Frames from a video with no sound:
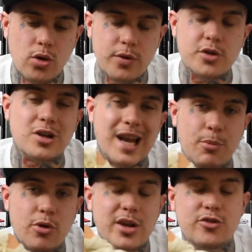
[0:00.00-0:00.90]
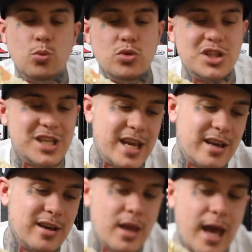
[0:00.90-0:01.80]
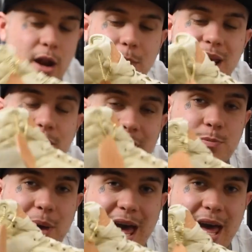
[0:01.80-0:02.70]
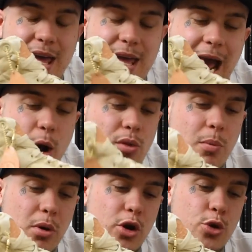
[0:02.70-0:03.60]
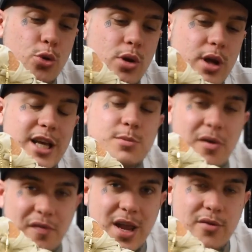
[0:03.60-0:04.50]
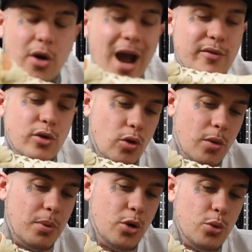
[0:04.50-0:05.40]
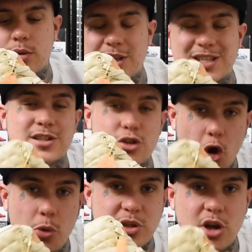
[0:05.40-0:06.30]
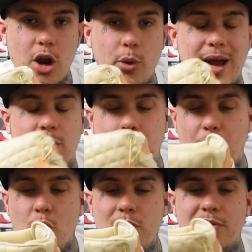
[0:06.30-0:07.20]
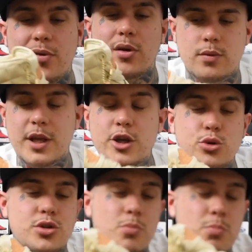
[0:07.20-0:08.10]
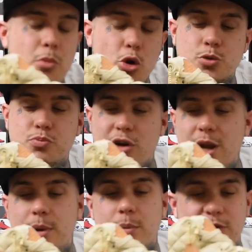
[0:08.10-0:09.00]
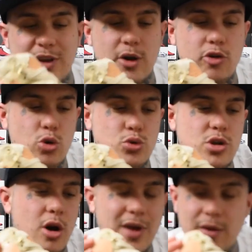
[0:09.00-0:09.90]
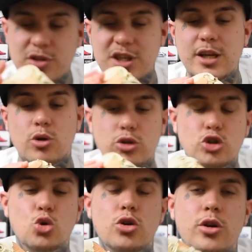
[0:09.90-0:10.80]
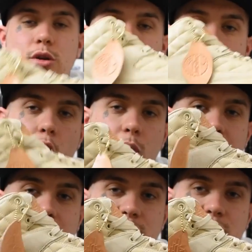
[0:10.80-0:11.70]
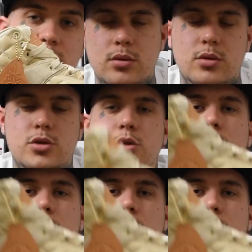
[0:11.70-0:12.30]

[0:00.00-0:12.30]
This collaboration was sick, and I mean this pair out of the blue is my favourite. I haven't got the blue. This is the dopest colourway out of the both. They use the most premium materials I've ever seen on a Jordan on this. As you